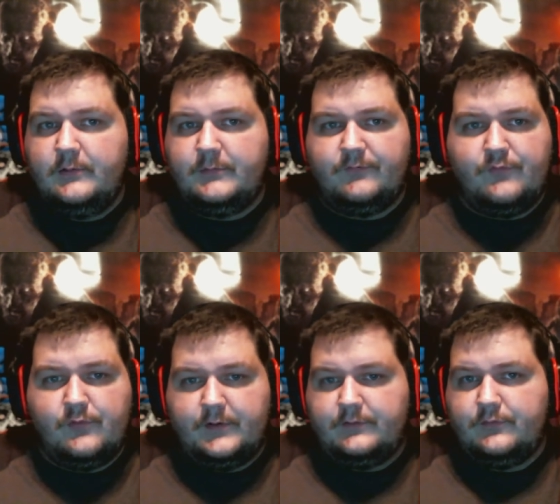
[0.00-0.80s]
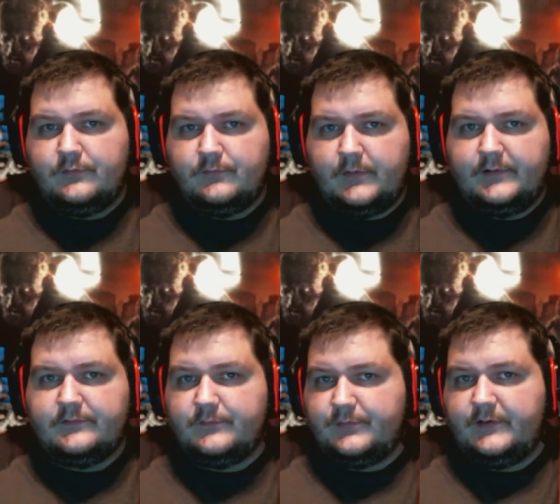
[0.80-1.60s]
before he took the reins
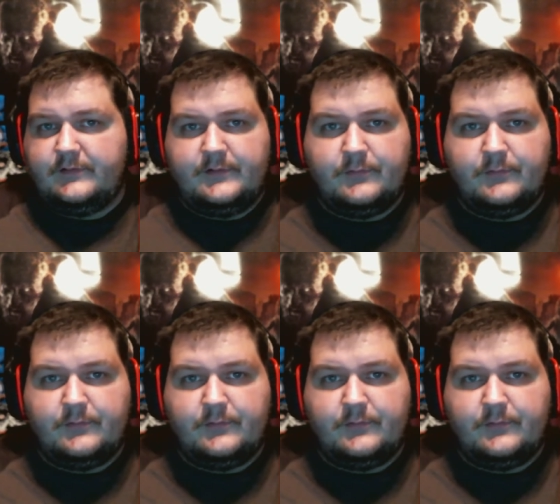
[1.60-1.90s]
of president.